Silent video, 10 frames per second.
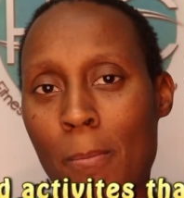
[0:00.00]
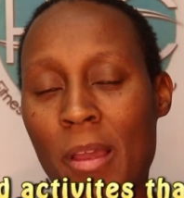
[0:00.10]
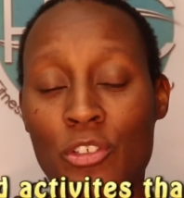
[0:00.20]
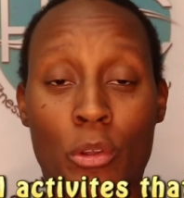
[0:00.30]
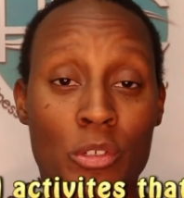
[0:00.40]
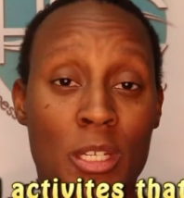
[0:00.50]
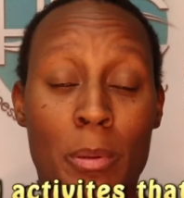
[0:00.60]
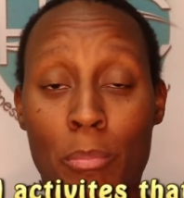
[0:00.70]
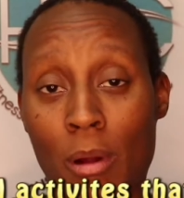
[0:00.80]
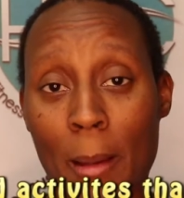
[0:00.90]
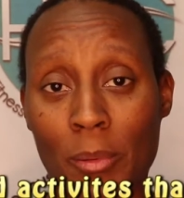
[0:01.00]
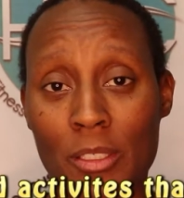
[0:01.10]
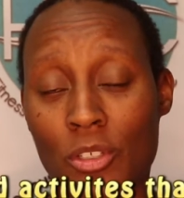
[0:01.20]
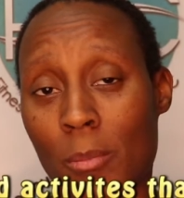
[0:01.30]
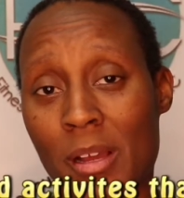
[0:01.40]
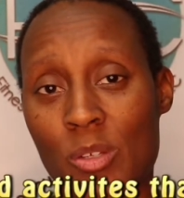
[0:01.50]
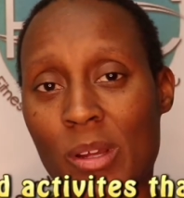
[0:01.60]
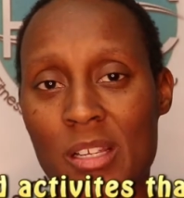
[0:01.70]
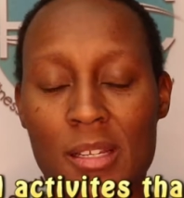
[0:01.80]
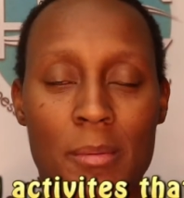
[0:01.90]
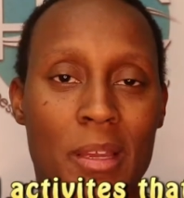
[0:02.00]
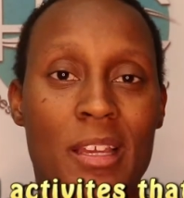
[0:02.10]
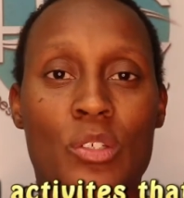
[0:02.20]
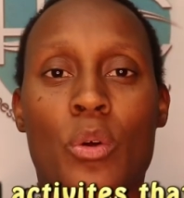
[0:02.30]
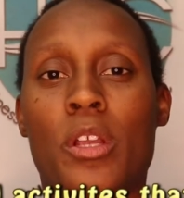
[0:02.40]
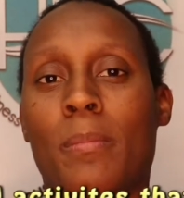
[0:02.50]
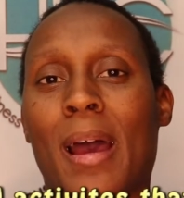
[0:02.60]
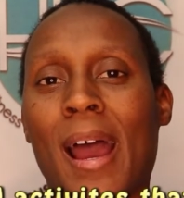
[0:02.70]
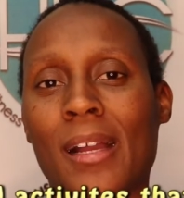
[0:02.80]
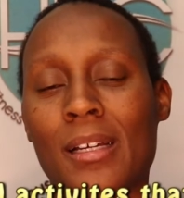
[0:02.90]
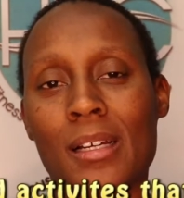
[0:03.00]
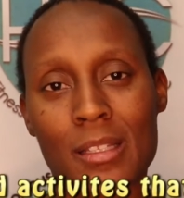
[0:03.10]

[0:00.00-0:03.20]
Make sure you're sleeping properly. So the best way to sleep is on your back.